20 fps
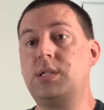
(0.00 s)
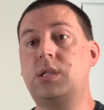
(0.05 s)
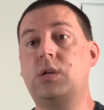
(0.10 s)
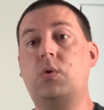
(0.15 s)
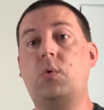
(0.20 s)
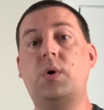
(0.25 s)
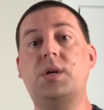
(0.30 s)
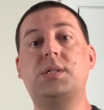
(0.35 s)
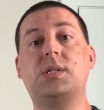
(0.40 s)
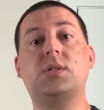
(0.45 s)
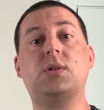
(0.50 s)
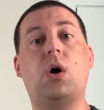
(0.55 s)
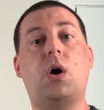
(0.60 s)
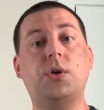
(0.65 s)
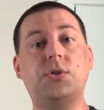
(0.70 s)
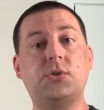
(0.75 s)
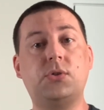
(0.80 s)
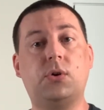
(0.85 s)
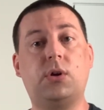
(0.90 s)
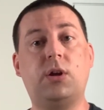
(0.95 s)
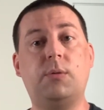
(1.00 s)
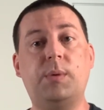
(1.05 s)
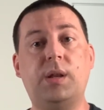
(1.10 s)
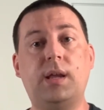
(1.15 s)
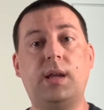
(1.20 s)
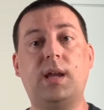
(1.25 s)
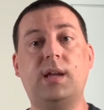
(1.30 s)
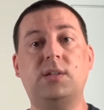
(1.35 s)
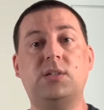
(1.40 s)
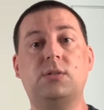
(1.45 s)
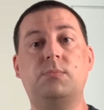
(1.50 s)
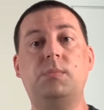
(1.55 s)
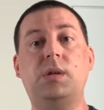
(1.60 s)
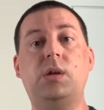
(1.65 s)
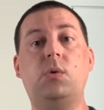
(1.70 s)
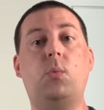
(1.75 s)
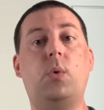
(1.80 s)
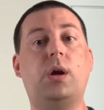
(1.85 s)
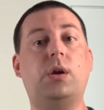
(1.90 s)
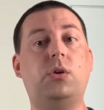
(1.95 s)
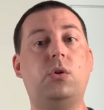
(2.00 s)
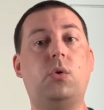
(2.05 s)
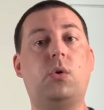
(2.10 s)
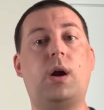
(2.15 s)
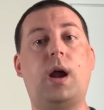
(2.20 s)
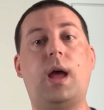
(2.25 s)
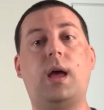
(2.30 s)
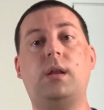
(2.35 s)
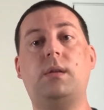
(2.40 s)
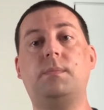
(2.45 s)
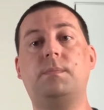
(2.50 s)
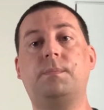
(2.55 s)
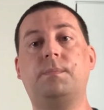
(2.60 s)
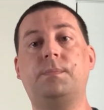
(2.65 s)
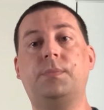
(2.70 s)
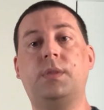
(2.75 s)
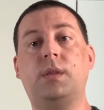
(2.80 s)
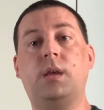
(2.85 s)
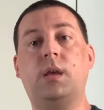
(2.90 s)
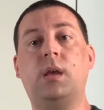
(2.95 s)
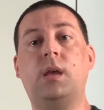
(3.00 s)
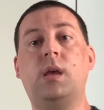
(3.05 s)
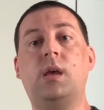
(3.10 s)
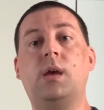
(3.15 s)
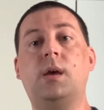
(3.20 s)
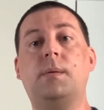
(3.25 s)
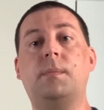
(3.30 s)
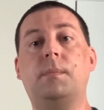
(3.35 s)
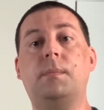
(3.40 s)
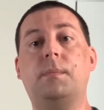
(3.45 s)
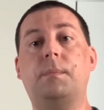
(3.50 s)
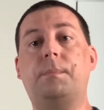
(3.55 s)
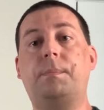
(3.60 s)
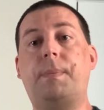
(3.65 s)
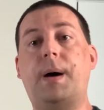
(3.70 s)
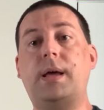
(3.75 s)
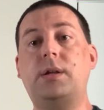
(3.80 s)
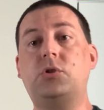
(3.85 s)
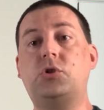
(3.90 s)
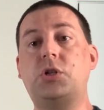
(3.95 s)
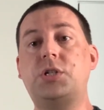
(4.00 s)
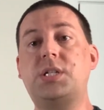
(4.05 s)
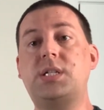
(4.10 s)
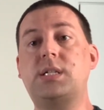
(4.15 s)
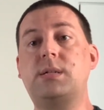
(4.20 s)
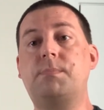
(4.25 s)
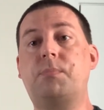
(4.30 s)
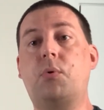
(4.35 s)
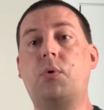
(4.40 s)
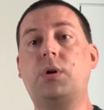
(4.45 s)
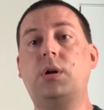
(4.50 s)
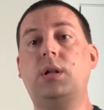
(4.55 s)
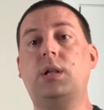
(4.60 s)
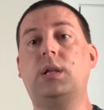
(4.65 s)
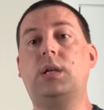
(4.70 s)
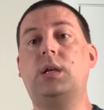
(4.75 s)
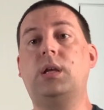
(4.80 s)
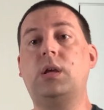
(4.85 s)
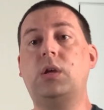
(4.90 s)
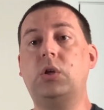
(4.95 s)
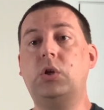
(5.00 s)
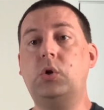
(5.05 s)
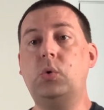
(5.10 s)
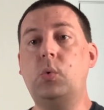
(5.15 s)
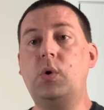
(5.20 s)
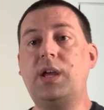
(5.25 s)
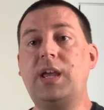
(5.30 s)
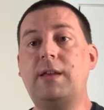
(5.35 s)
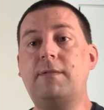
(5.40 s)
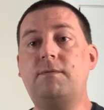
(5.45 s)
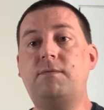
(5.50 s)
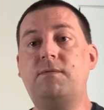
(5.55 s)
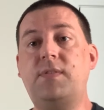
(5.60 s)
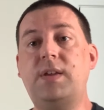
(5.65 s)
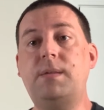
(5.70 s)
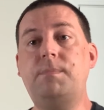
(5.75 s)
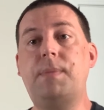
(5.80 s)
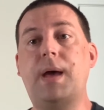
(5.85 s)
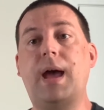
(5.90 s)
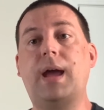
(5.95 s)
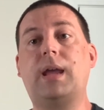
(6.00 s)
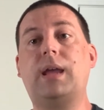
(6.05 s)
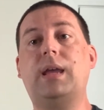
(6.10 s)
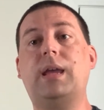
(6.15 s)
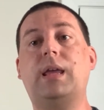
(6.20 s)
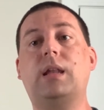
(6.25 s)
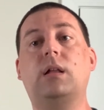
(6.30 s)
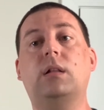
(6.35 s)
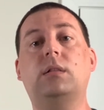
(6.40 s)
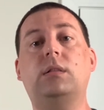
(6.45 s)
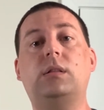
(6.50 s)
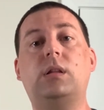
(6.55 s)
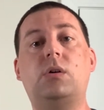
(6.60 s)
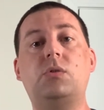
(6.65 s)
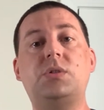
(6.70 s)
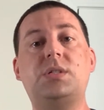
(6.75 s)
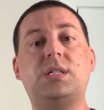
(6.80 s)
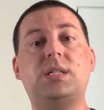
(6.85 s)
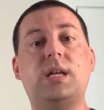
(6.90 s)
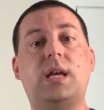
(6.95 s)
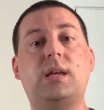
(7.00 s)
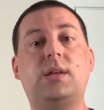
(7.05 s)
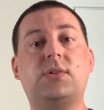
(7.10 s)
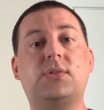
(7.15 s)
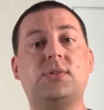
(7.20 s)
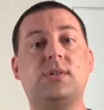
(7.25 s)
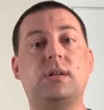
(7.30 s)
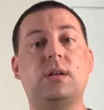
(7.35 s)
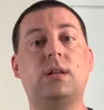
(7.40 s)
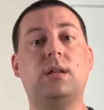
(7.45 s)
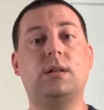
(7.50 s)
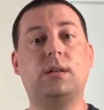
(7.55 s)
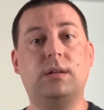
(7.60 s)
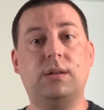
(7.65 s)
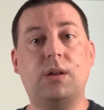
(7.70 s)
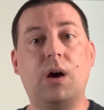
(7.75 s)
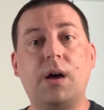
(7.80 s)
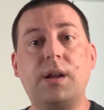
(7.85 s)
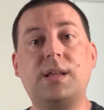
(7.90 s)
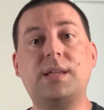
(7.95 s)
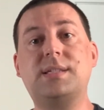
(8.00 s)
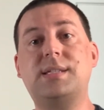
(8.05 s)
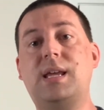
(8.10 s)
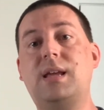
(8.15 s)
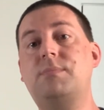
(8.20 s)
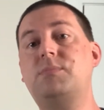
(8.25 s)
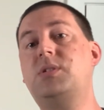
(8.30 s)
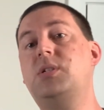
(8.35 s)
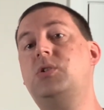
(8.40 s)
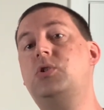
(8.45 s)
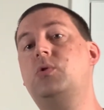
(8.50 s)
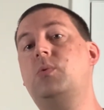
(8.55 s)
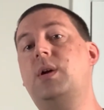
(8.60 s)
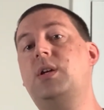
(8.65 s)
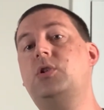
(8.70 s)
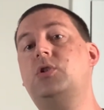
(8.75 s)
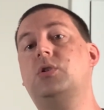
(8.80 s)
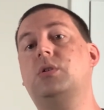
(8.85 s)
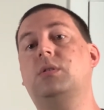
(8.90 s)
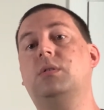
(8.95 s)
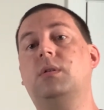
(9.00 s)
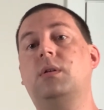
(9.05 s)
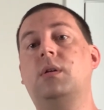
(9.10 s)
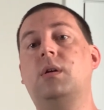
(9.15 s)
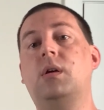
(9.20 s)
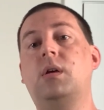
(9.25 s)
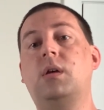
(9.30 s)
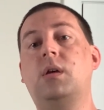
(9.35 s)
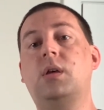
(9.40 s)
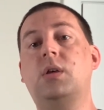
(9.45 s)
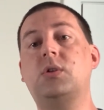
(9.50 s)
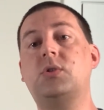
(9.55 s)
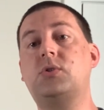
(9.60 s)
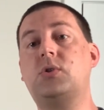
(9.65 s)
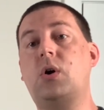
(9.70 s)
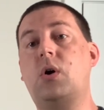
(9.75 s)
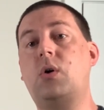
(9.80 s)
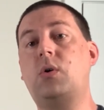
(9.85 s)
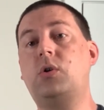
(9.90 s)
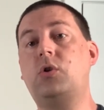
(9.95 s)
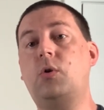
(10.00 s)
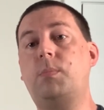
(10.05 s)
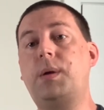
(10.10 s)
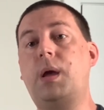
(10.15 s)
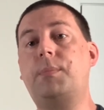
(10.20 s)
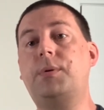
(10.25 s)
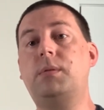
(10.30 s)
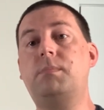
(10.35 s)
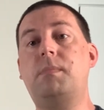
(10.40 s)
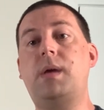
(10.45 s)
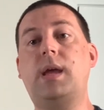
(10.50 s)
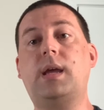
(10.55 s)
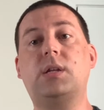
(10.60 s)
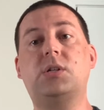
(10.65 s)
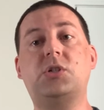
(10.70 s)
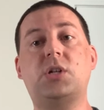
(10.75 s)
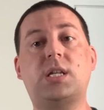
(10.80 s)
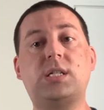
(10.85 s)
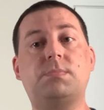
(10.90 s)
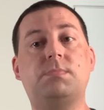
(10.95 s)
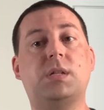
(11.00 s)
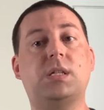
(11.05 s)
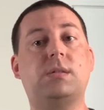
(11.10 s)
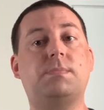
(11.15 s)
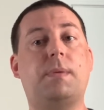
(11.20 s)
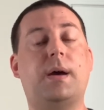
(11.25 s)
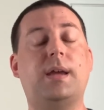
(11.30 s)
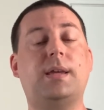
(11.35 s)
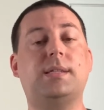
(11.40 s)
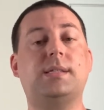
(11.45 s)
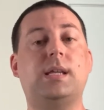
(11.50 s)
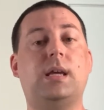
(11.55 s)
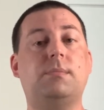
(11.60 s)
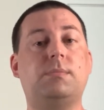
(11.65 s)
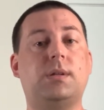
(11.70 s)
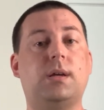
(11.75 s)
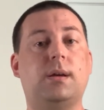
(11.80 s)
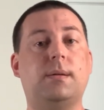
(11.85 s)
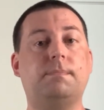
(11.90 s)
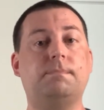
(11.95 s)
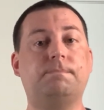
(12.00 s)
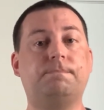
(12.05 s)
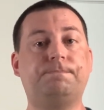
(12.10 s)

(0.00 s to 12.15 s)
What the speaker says: the quizzes also communicate to me where you're at. But just as importantly, you will get feedback in a low-stakes, non-exam situation, so you'll be able to make adjustments by exam time.